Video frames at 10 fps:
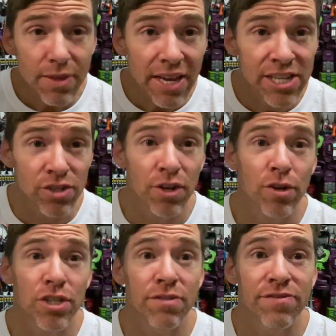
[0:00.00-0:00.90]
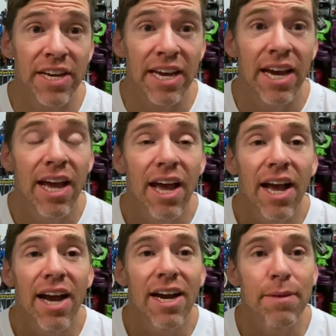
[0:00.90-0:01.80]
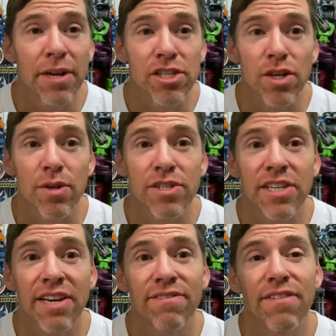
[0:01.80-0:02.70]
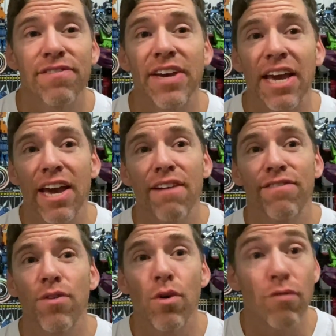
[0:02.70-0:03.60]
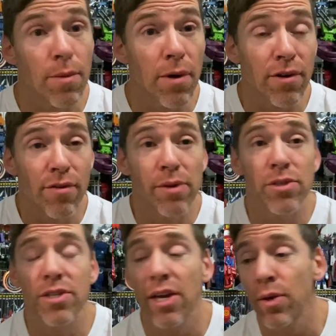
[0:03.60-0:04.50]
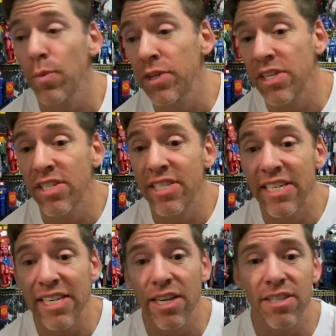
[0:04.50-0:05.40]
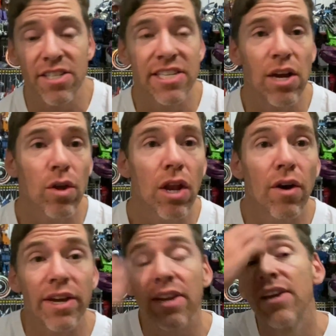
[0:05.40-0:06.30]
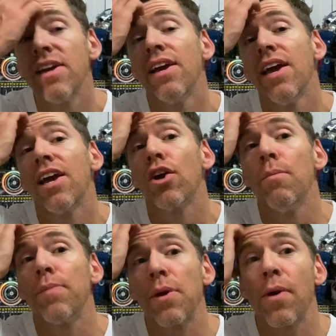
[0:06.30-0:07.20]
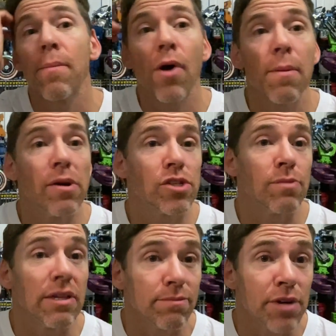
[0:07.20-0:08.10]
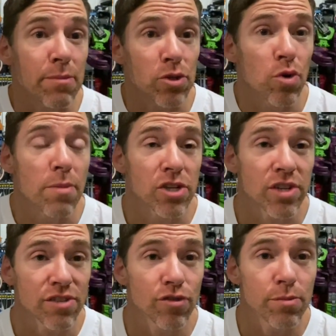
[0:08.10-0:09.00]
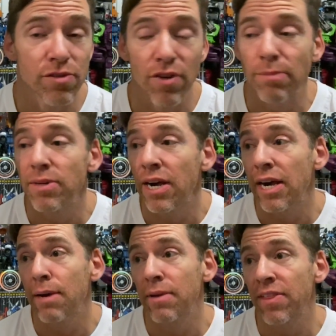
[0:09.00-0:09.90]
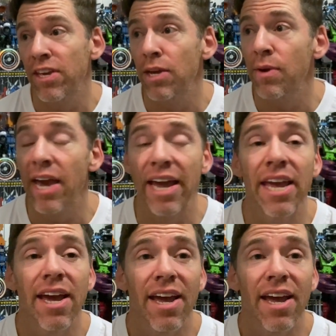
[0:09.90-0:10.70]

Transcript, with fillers: He's done a custom figure, an exclusive figure for Robot Recruits, which is the, as I say, online company where I buy most, well, pretty much all my Transformers from in the UK.